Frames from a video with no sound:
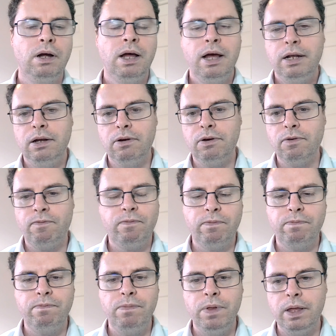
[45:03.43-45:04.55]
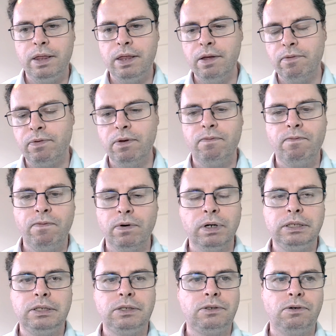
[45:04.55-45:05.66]
the first
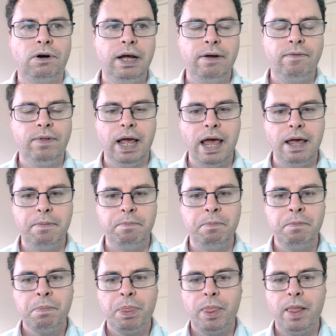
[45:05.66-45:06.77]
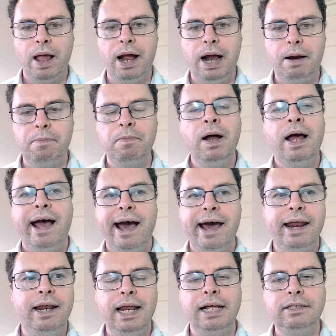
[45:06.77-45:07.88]
try of the game, and then
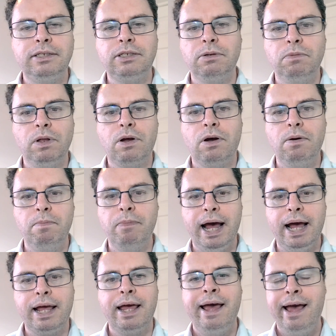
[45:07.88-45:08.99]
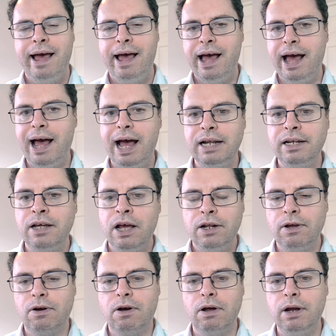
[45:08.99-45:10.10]
Leinster will come back, and they're
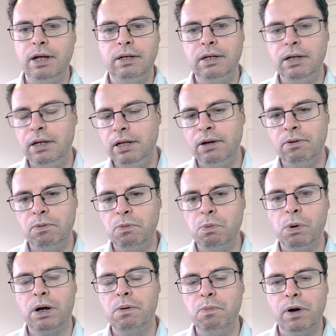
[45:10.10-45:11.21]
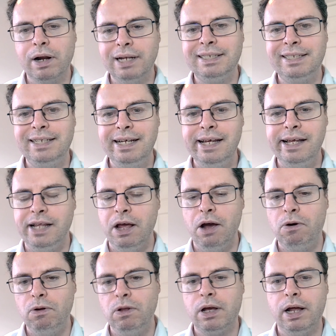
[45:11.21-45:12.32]
going to, we're going to see the
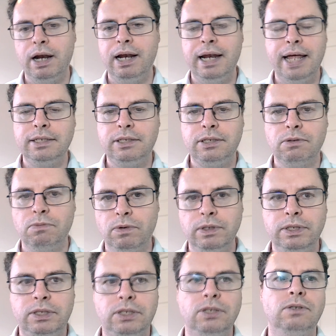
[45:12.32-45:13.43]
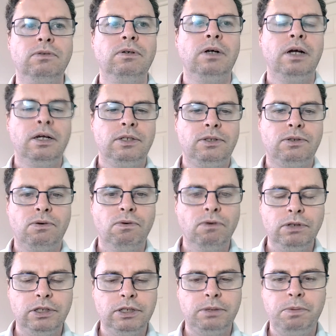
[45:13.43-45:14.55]
old kind of Leinster 1-2 score
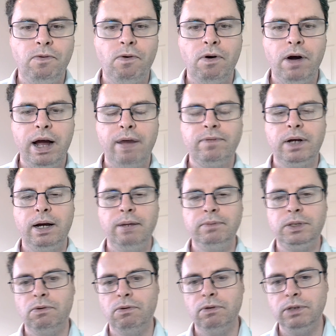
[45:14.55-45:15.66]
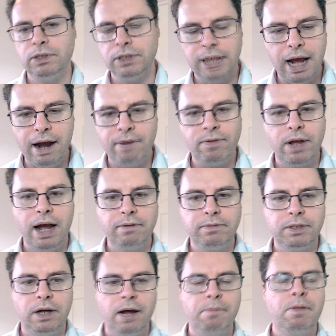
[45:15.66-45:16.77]
just before halftime, score just after
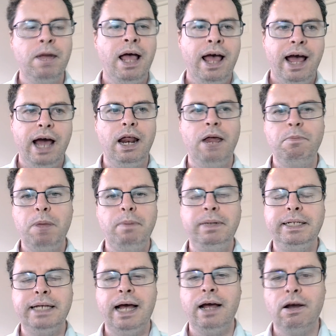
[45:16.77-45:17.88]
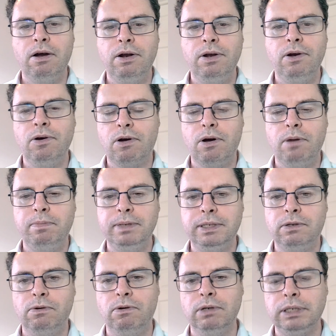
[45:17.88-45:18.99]
halftime, and then maybe tag on another couple of
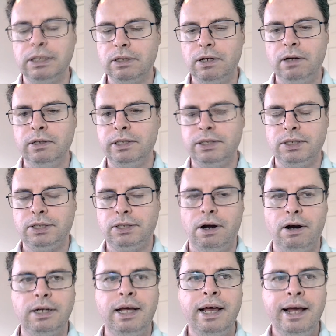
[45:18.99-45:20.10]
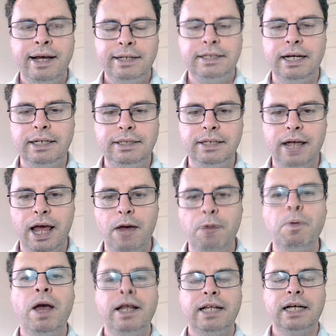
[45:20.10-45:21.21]
scores. Ulster start chasing the game.
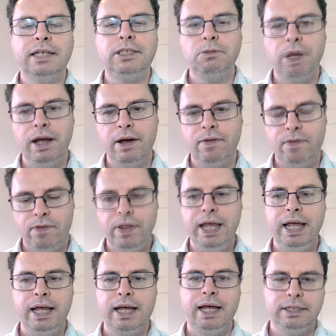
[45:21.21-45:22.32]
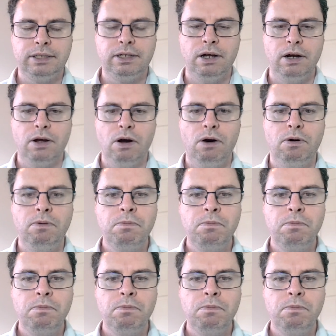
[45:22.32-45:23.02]
That's the way I think it's going to go.